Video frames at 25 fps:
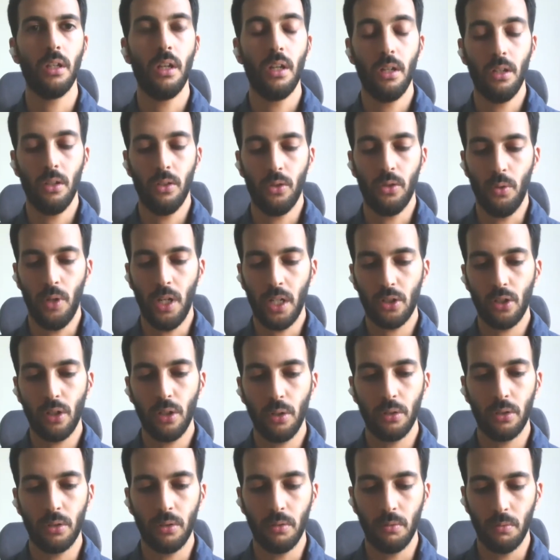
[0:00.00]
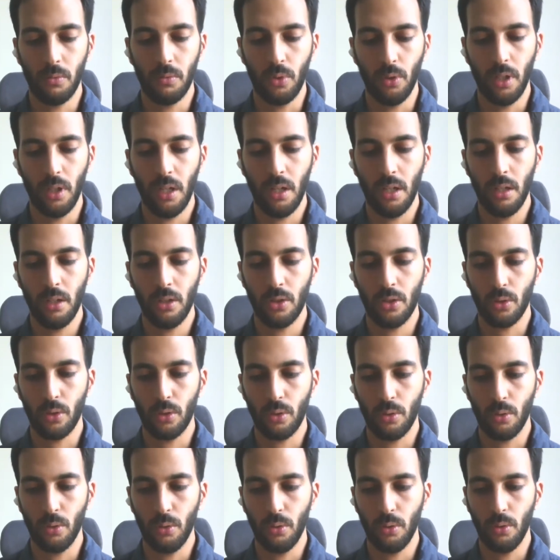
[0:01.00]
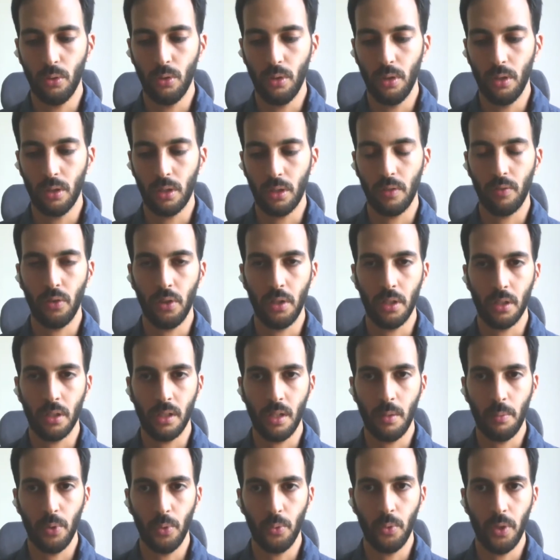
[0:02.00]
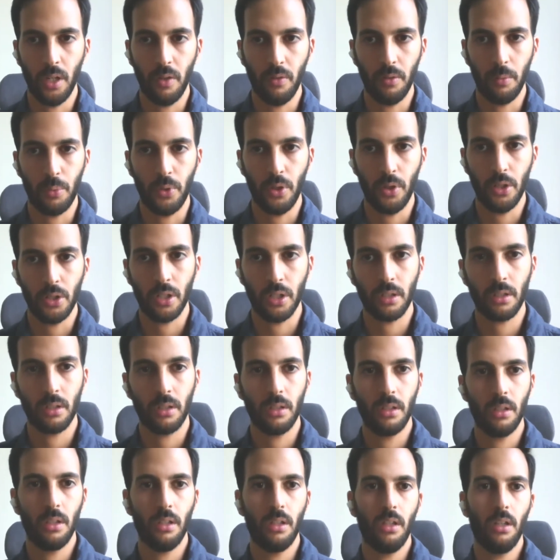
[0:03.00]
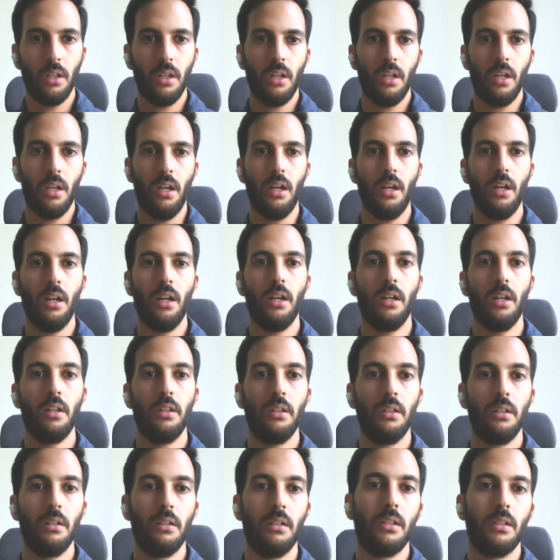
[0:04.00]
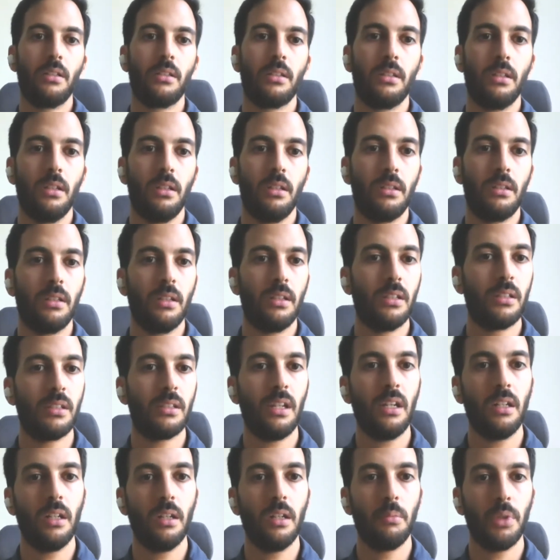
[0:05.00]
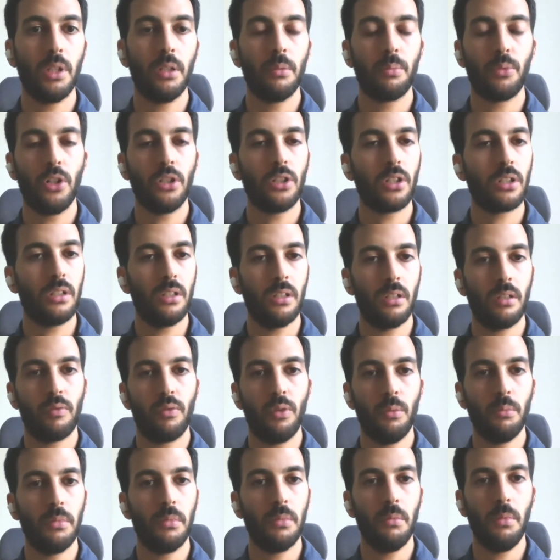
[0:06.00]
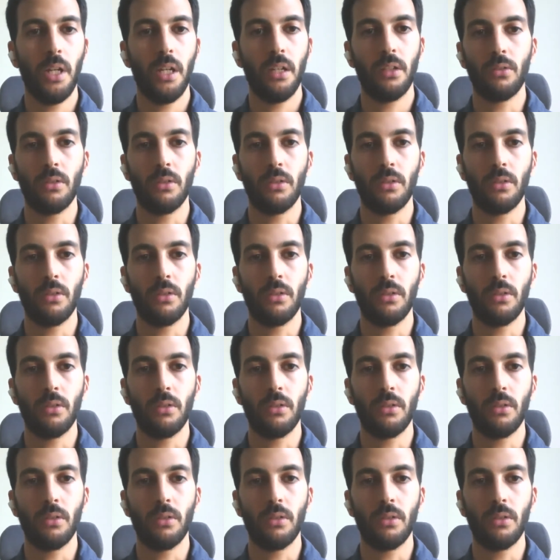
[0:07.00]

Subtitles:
so actually today, just to give you an example, we have a project. It's a design and build project. It's from A to